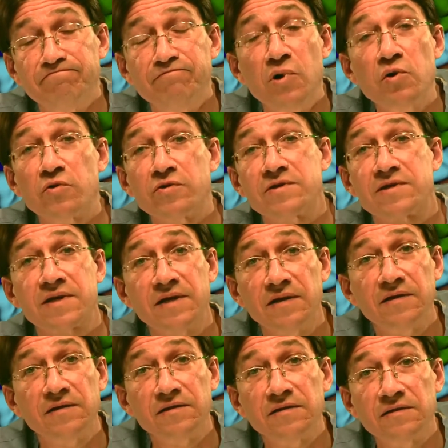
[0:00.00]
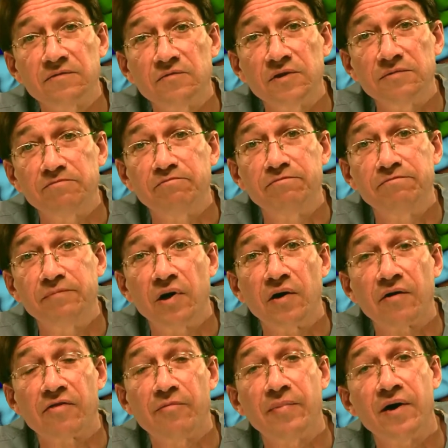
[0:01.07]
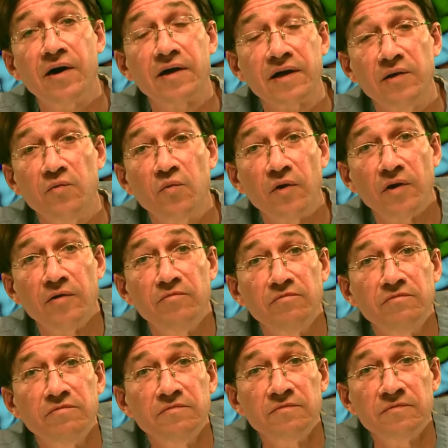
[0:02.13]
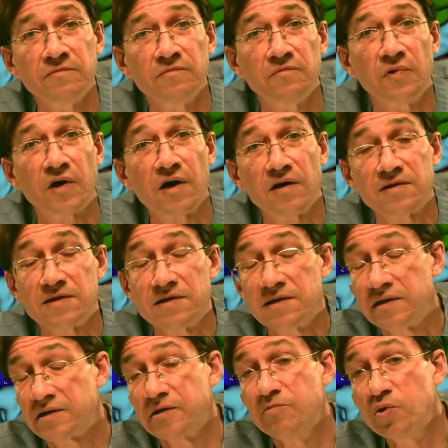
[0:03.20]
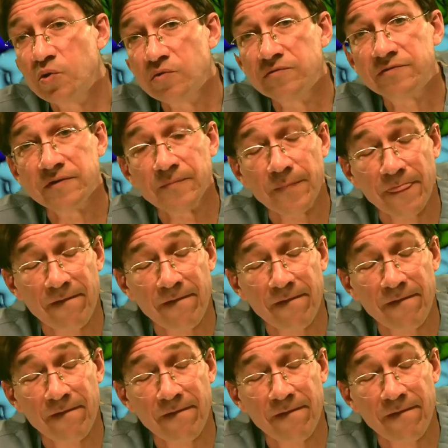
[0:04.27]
motor skill, what part of the body and what causes it to move